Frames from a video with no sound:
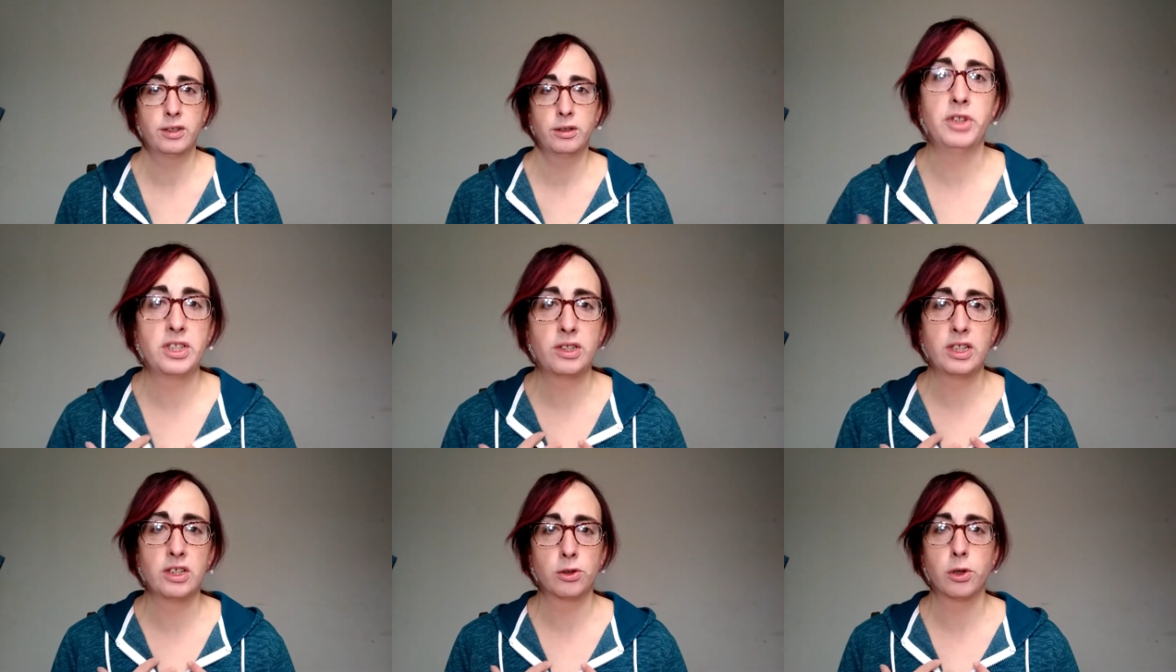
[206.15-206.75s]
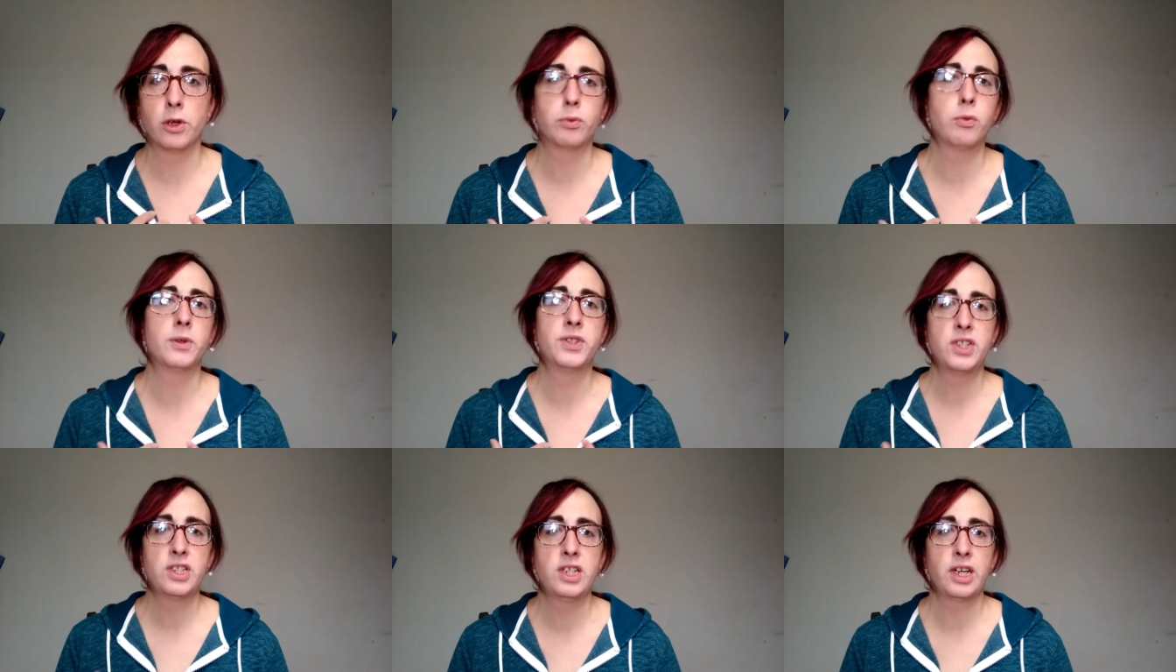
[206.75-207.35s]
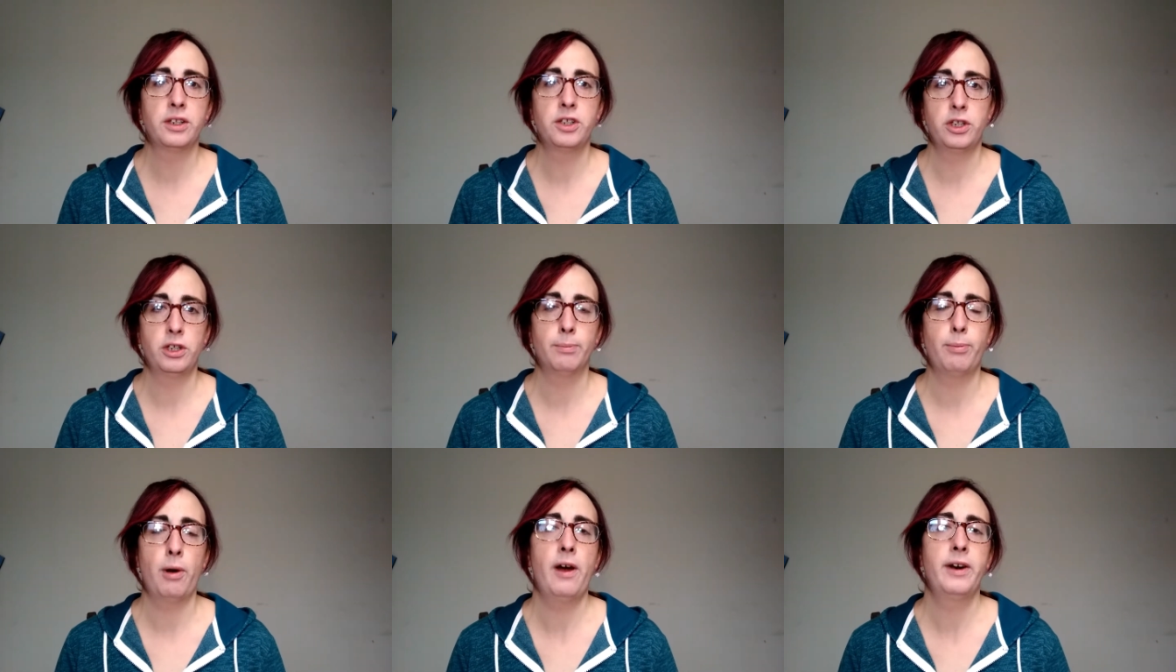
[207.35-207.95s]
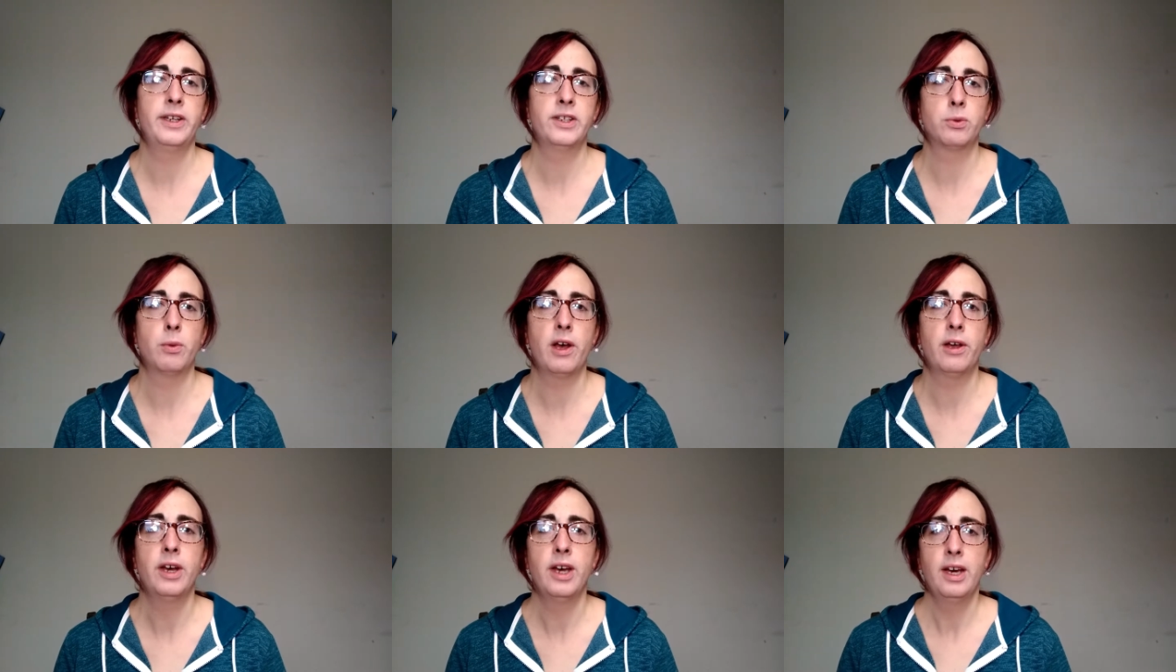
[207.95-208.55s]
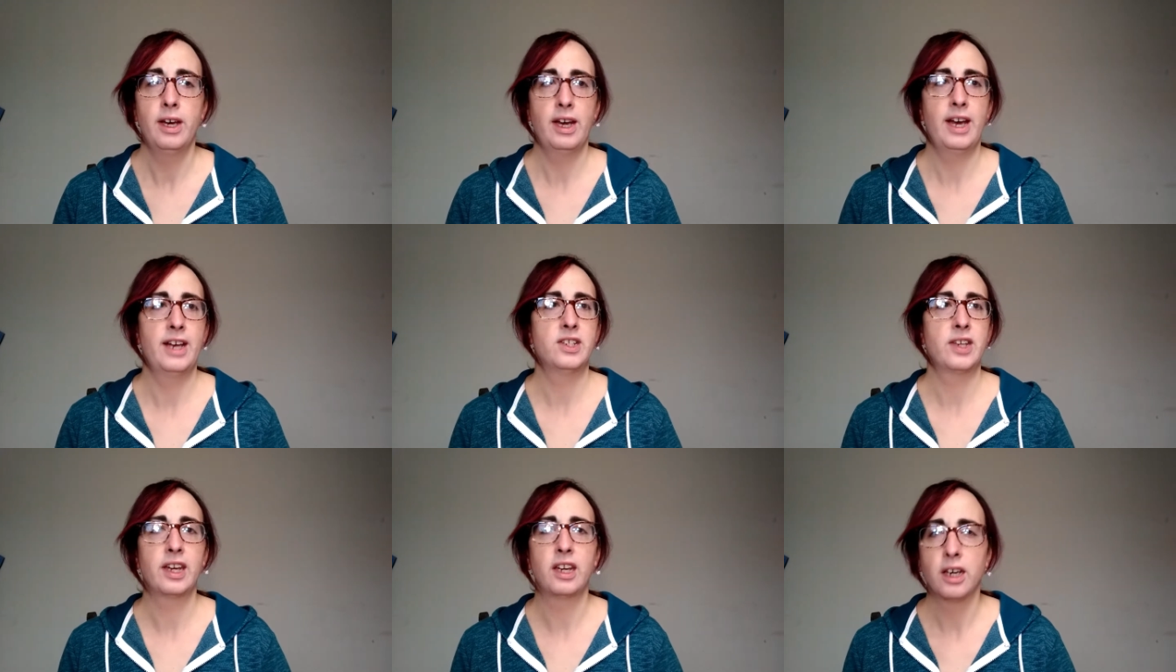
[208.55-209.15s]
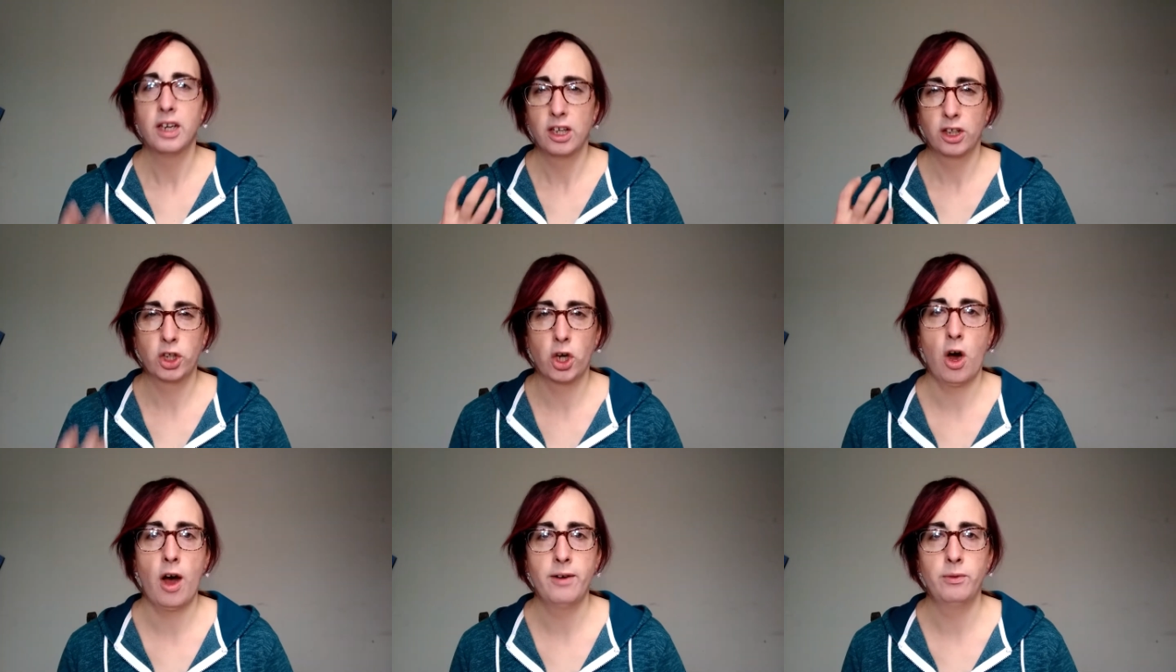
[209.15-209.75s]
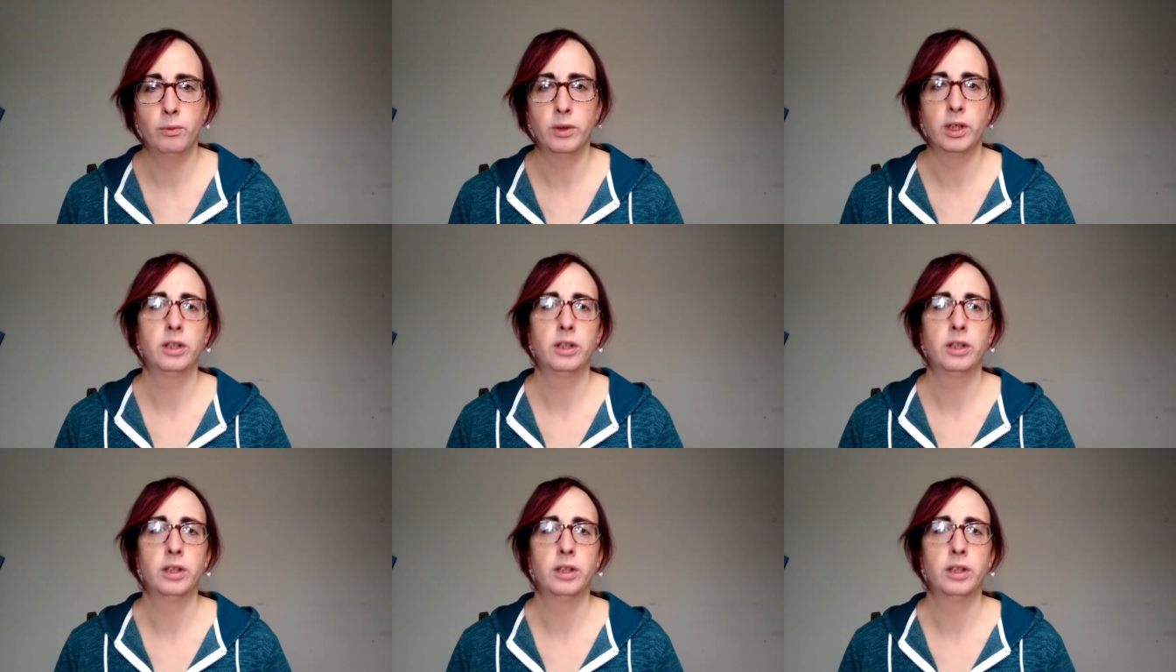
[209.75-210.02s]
These clothes won't stick to your body as well as like cotton will.